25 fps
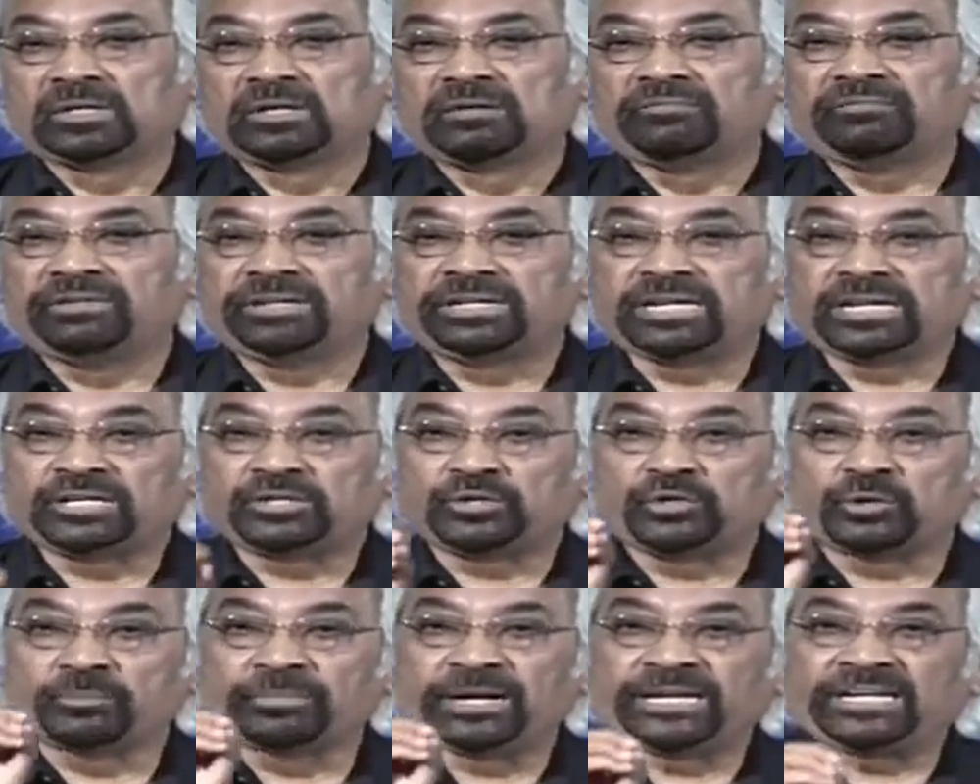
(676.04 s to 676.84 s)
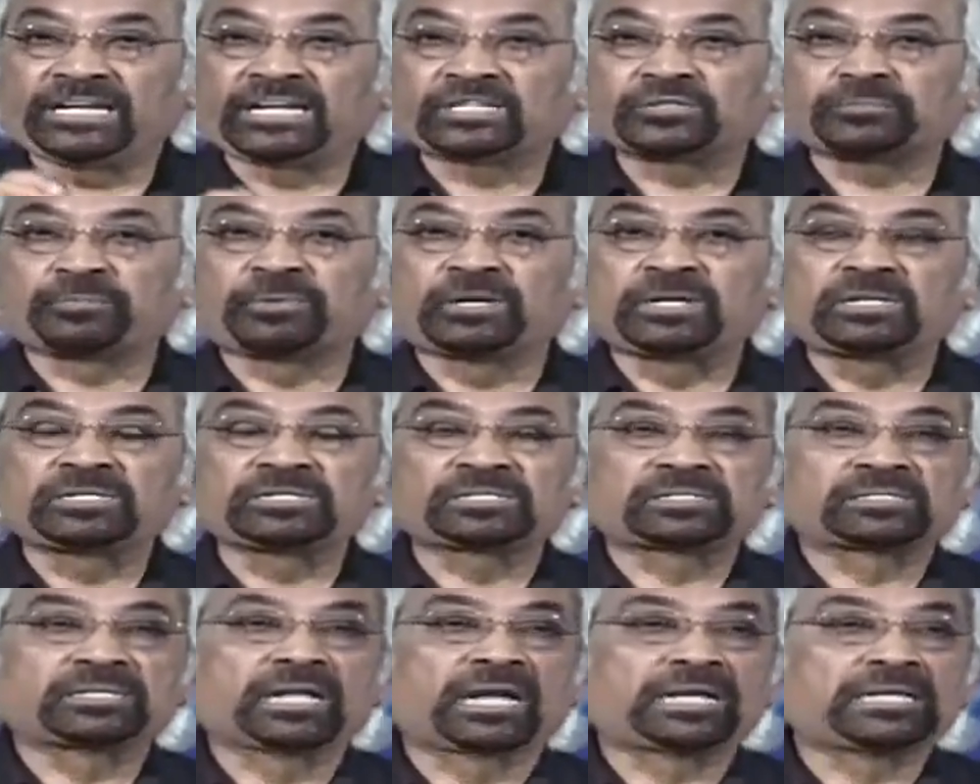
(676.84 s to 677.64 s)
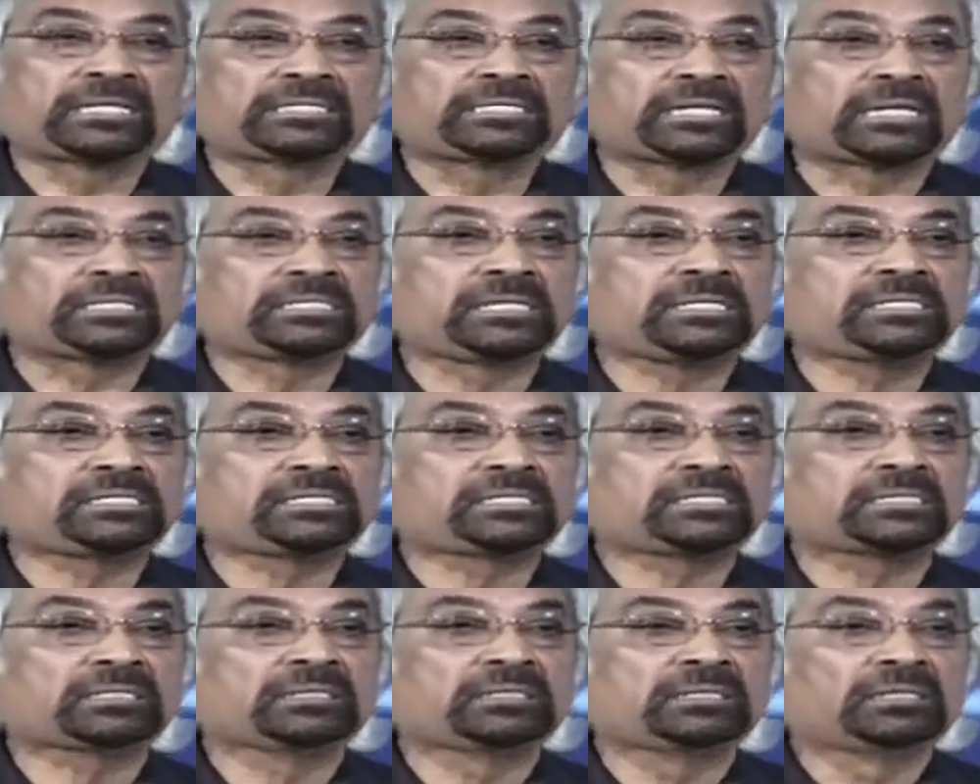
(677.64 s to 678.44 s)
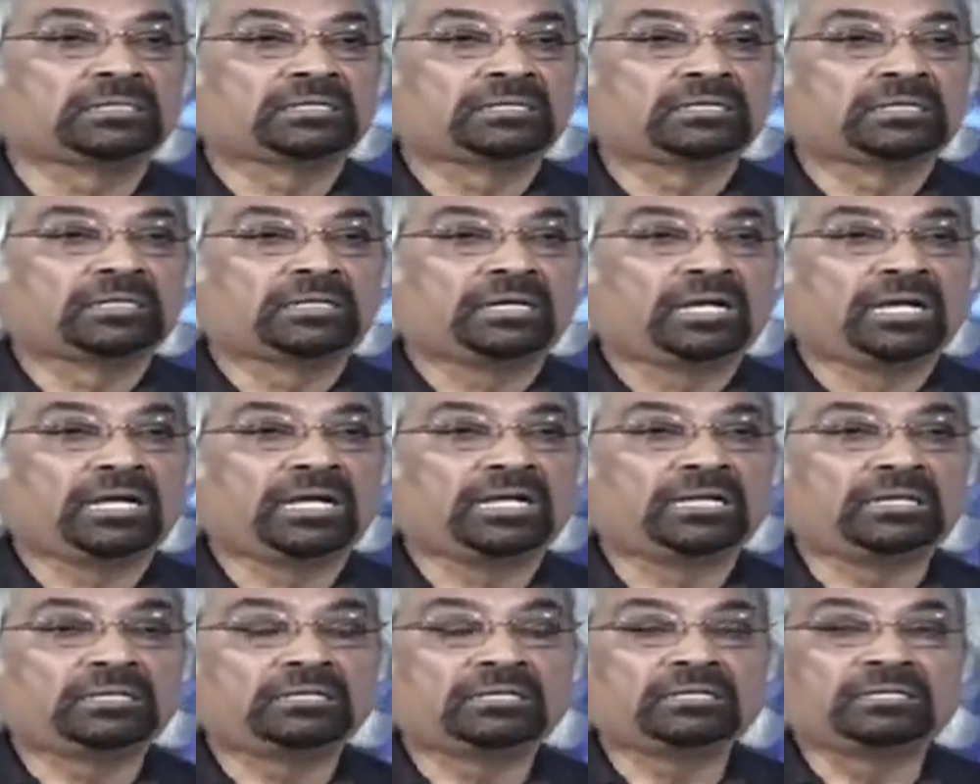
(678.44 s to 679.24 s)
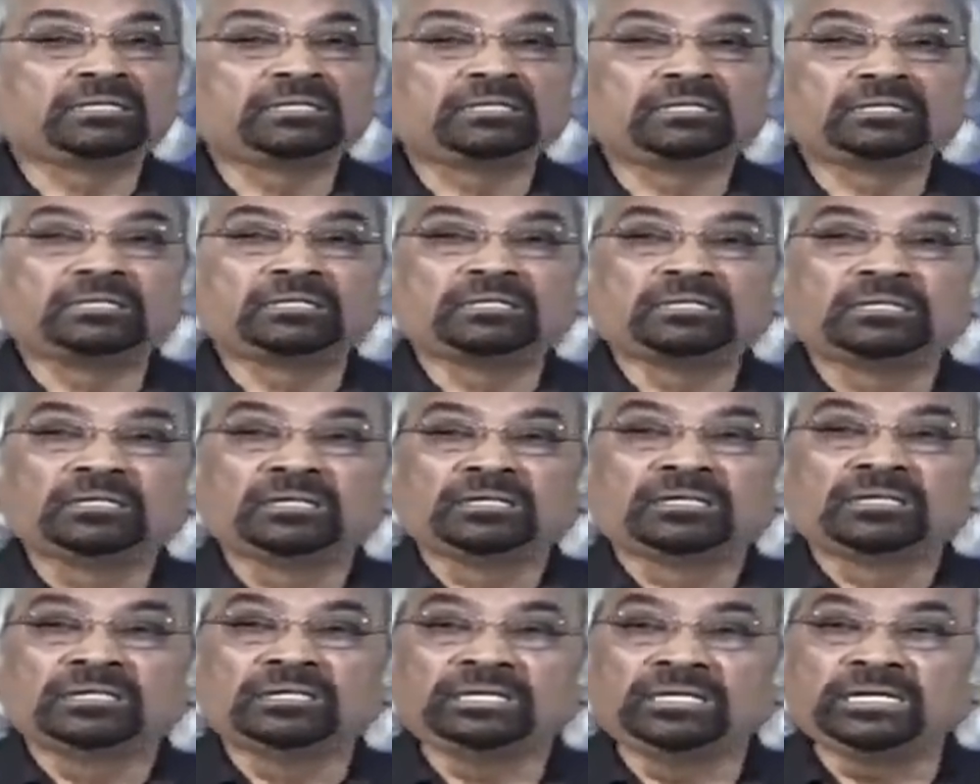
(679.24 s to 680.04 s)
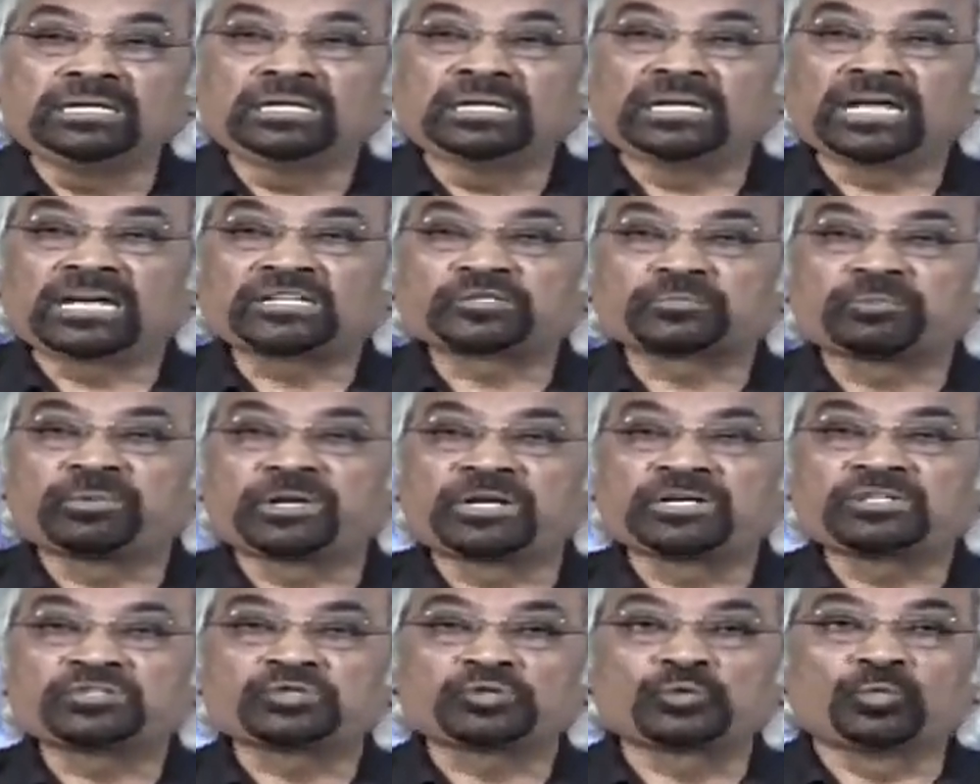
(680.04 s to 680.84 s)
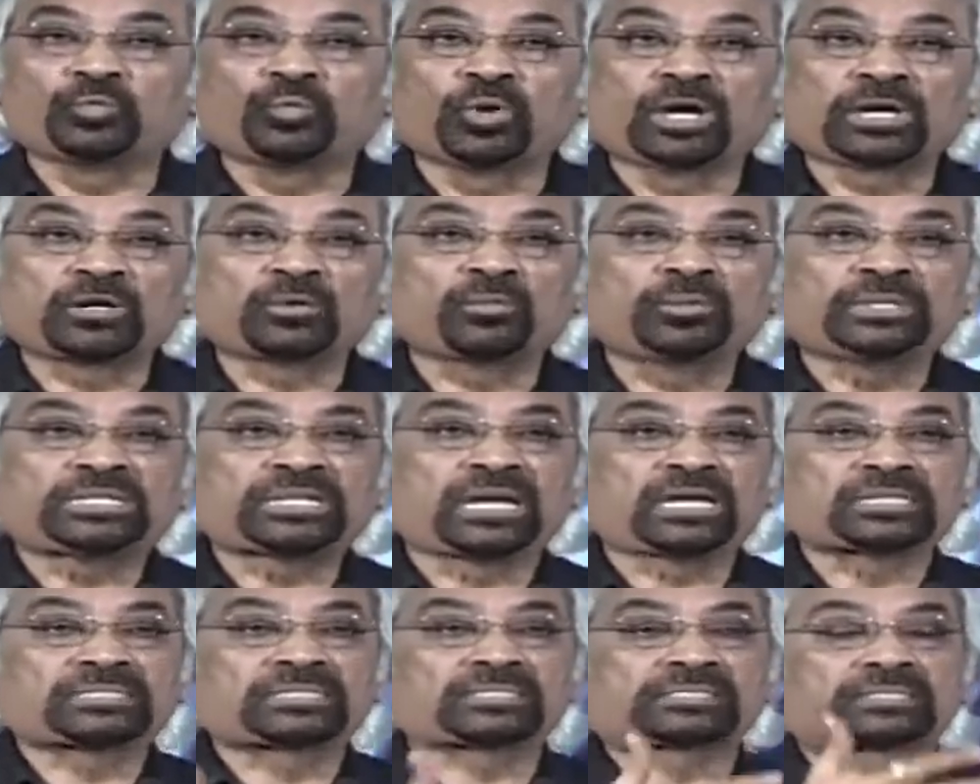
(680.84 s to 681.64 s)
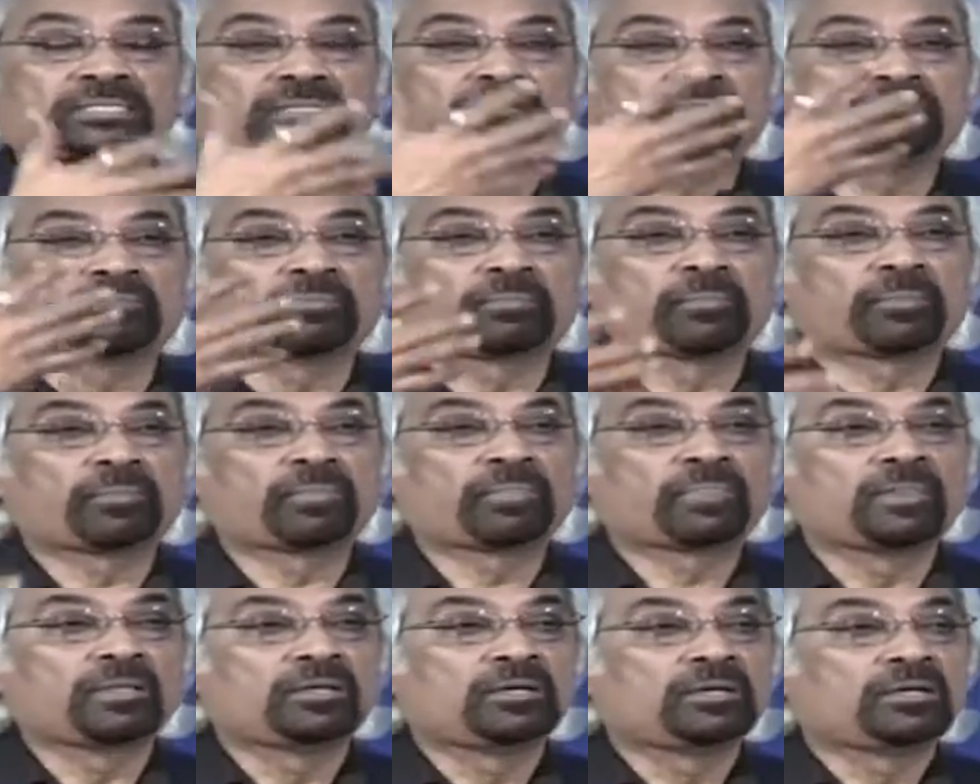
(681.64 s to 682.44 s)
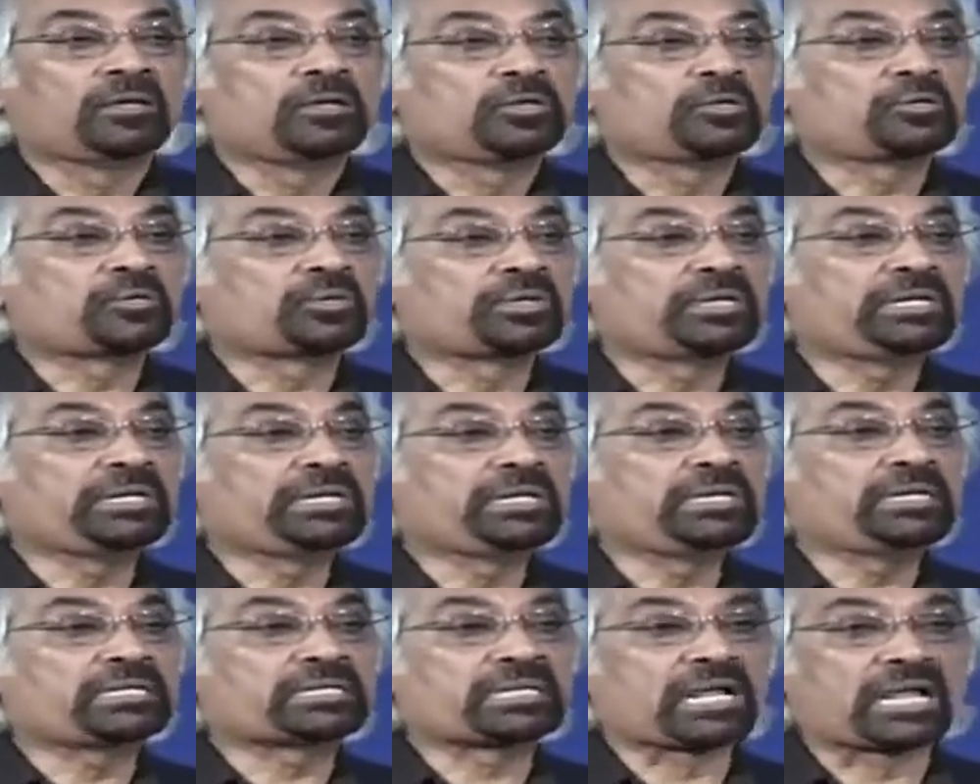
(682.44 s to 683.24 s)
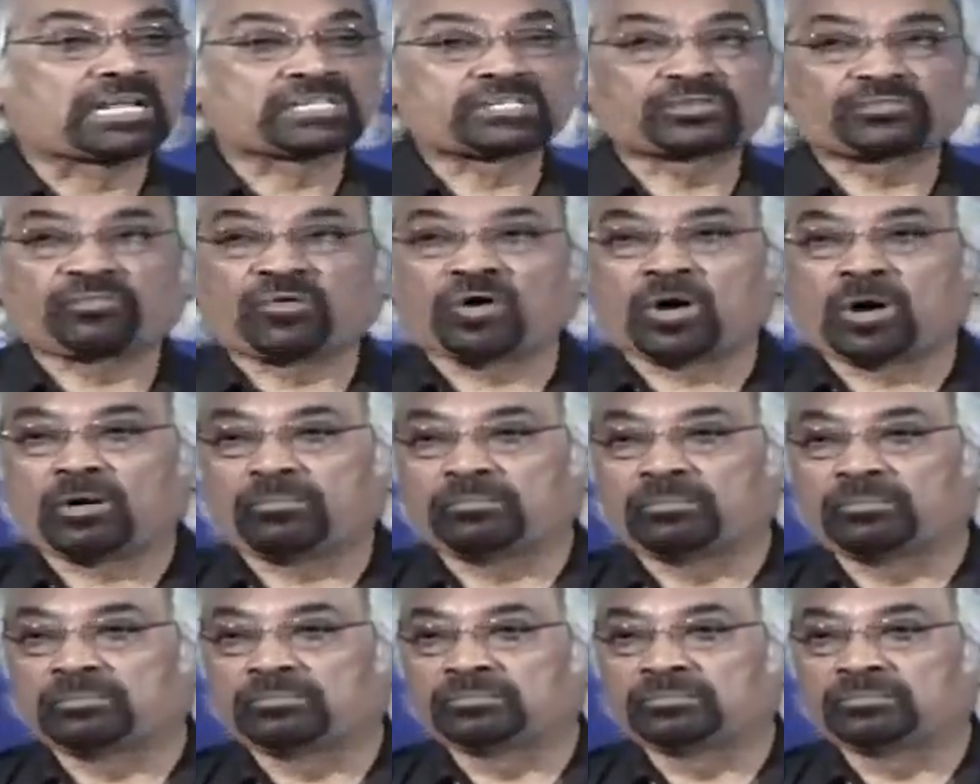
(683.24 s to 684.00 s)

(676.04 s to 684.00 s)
We need domain experts like judges and legal experts to work with us to really transform.